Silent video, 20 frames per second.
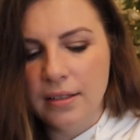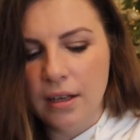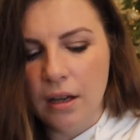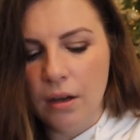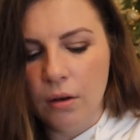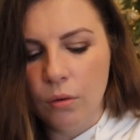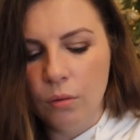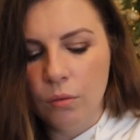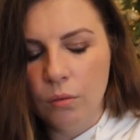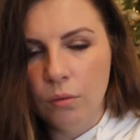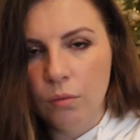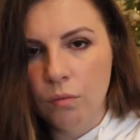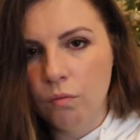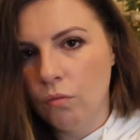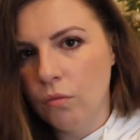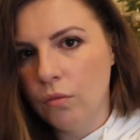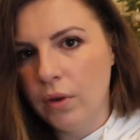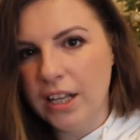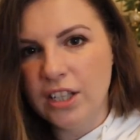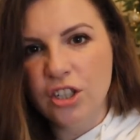So
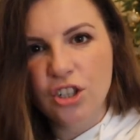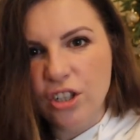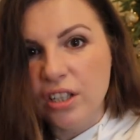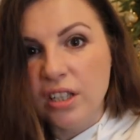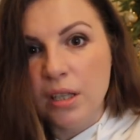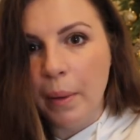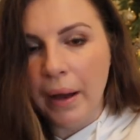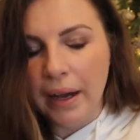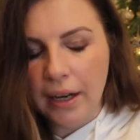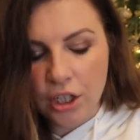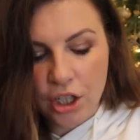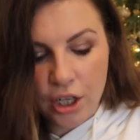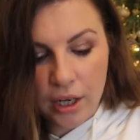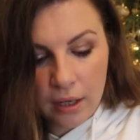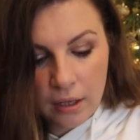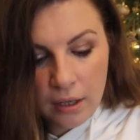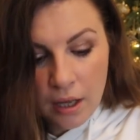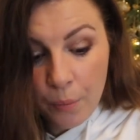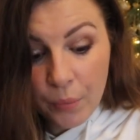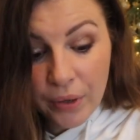it's just the
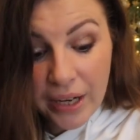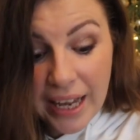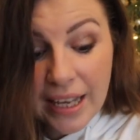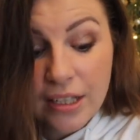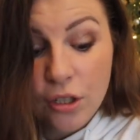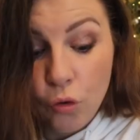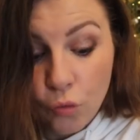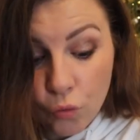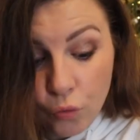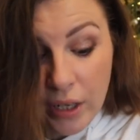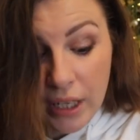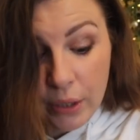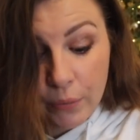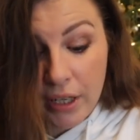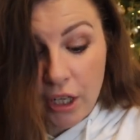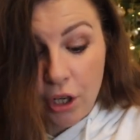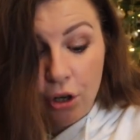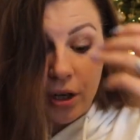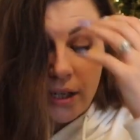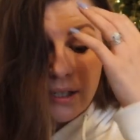packaging, but it is really,
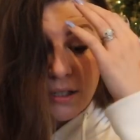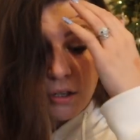really good.